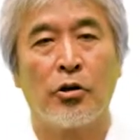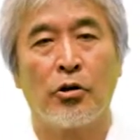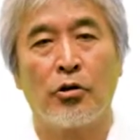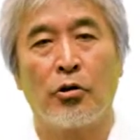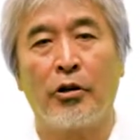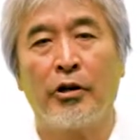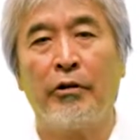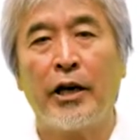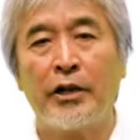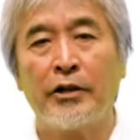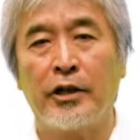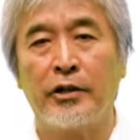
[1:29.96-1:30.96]

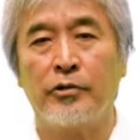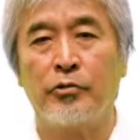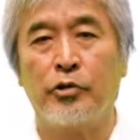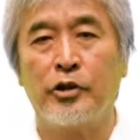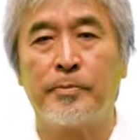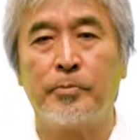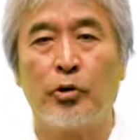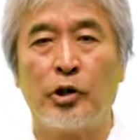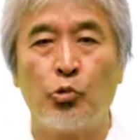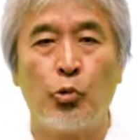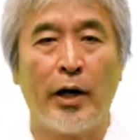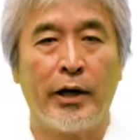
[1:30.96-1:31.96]
correlated with
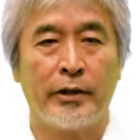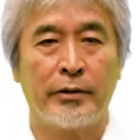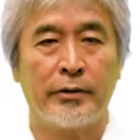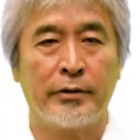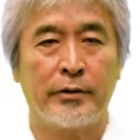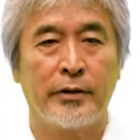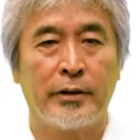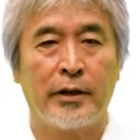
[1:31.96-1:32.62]
body weight.